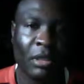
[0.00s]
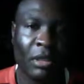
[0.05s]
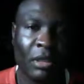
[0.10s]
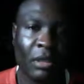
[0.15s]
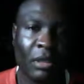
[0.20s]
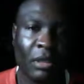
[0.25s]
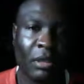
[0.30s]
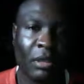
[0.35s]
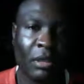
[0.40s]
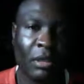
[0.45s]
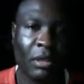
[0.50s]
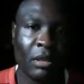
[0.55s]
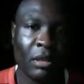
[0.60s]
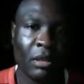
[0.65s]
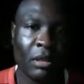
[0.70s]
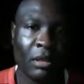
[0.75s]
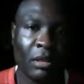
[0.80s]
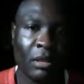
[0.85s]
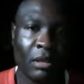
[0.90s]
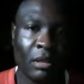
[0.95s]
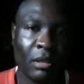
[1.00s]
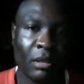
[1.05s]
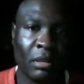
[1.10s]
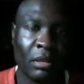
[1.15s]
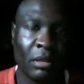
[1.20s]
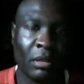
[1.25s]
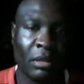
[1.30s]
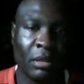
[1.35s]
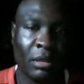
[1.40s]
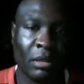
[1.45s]

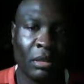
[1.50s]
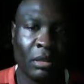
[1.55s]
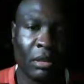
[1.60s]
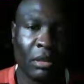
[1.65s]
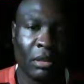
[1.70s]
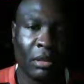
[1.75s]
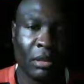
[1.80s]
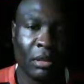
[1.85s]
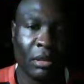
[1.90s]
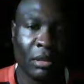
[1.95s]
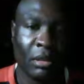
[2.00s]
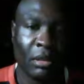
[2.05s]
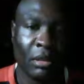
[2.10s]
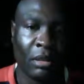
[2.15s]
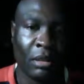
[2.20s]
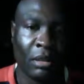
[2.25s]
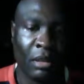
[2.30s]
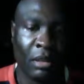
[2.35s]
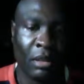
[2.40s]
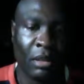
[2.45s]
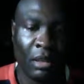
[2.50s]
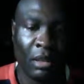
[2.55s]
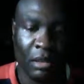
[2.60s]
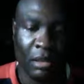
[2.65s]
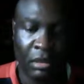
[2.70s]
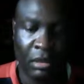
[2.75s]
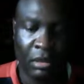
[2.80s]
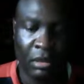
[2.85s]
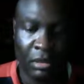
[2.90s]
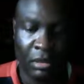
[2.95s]

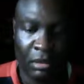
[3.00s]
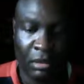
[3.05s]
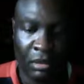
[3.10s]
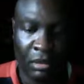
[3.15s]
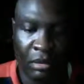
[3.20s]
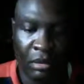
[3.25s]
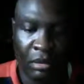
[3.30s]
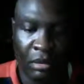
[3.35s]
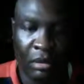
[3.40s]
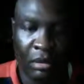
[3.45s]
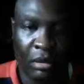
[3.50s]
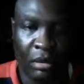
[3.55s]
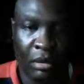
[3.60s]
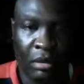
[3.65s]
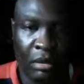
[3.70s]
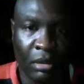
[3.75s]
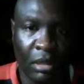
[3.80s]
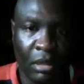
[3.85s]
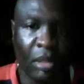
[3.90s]
No one is speaking in this clip.